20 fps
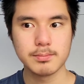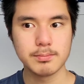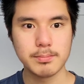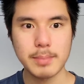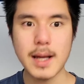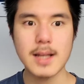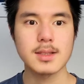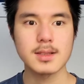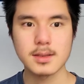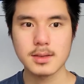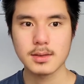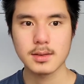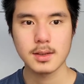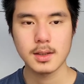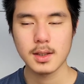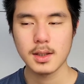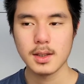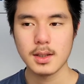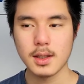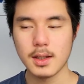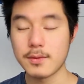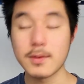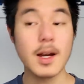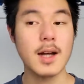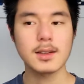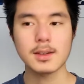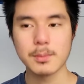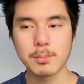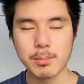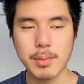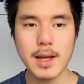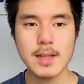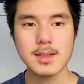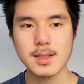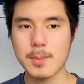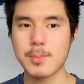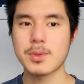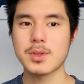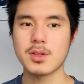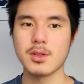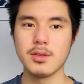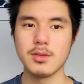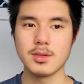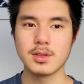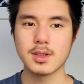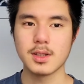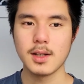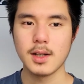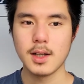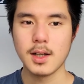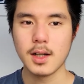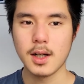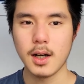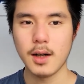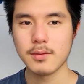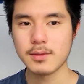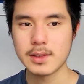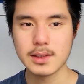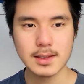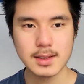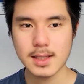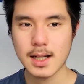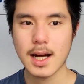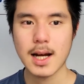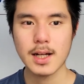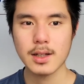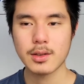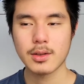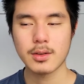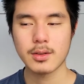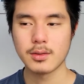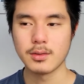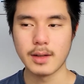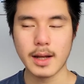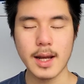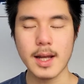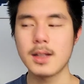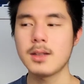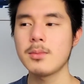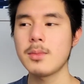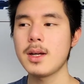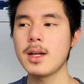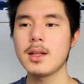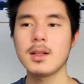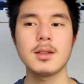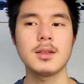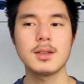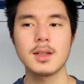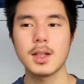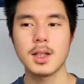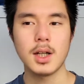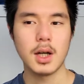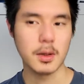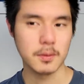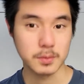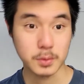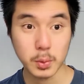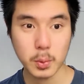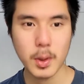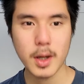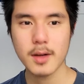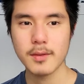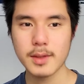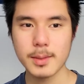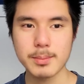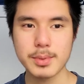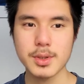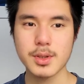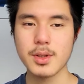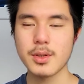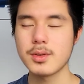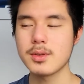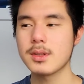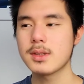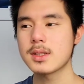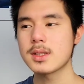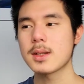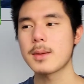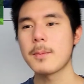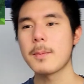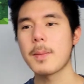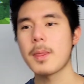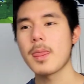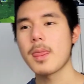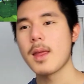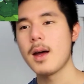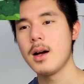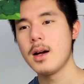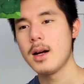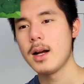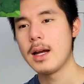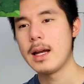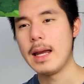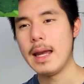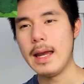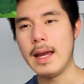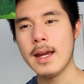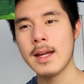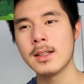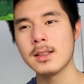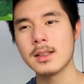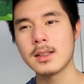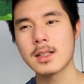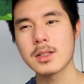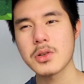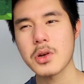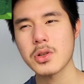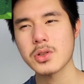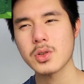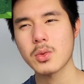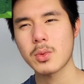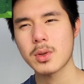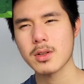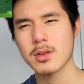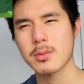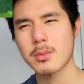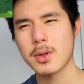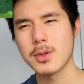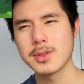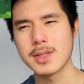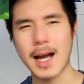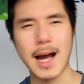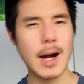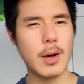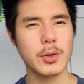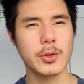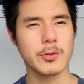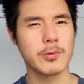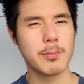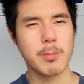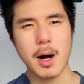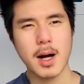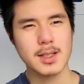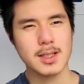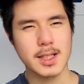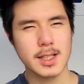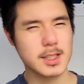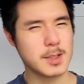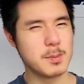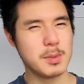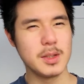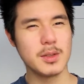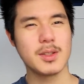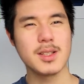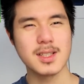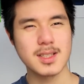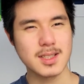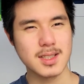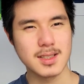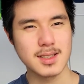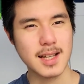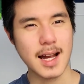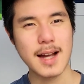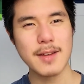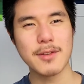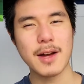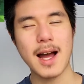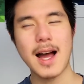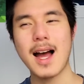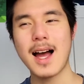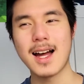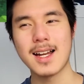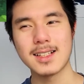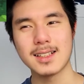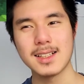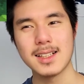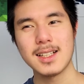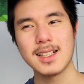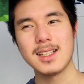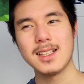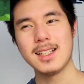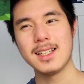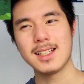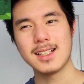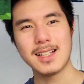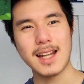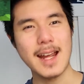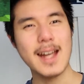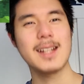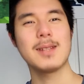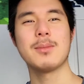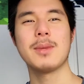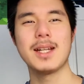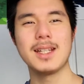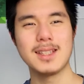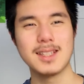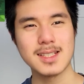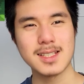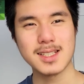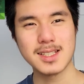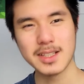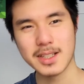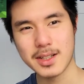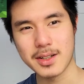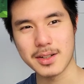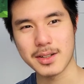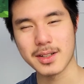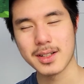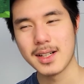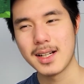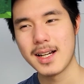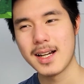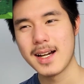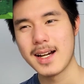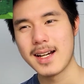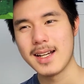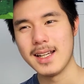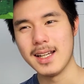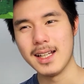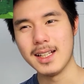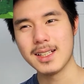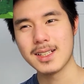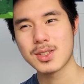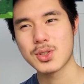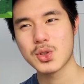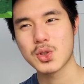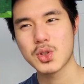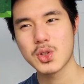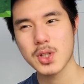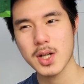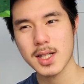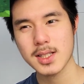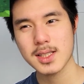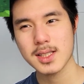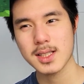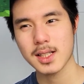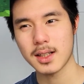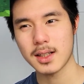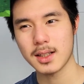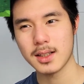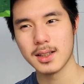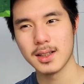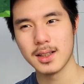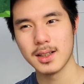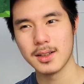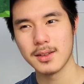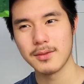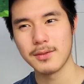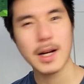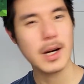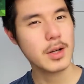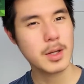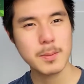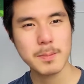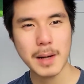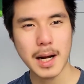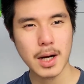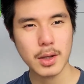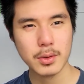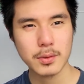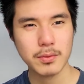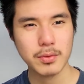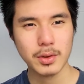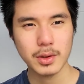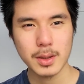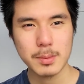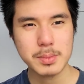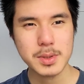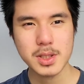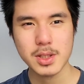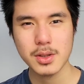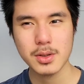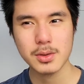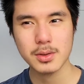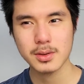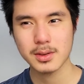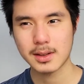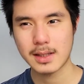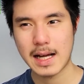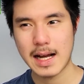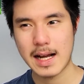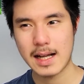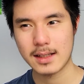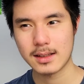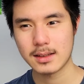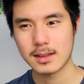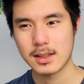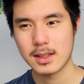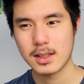best, if not the best, episodes of the entire anime of 12 episodes. And it is also one of the most out-of-body experiences I've had in anime this year. It is just a very powerful episode that